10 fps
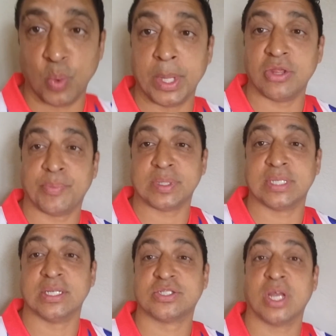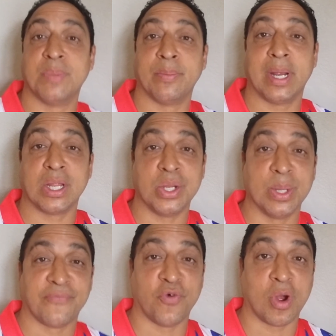a 100% sublimated
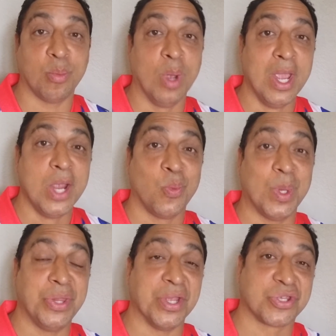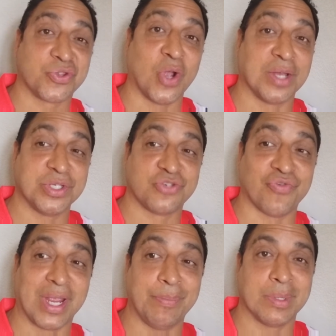uniform with the stars and
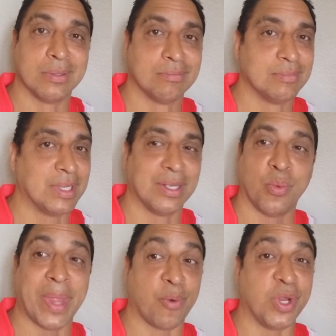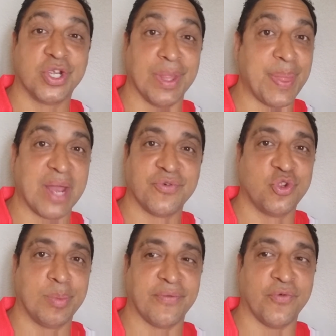stripe that we could
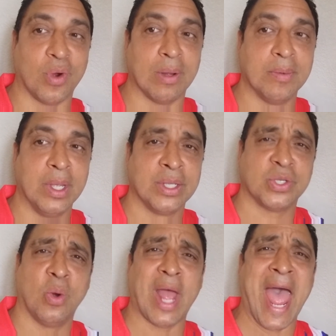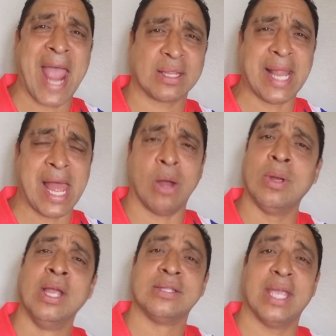never do before. So act
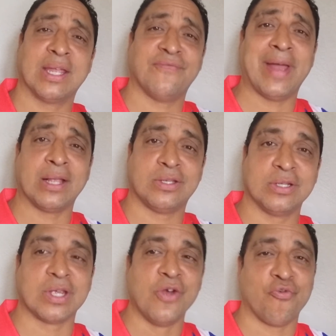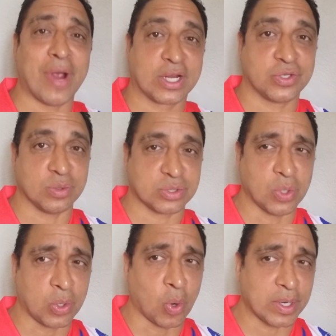now, take advantage, REK suits.
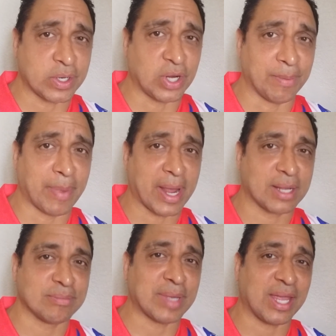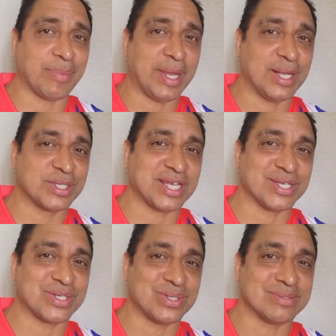Don't call it a comeback. AB,
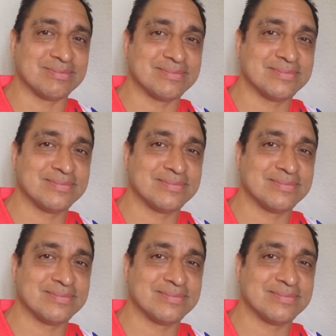see you soon.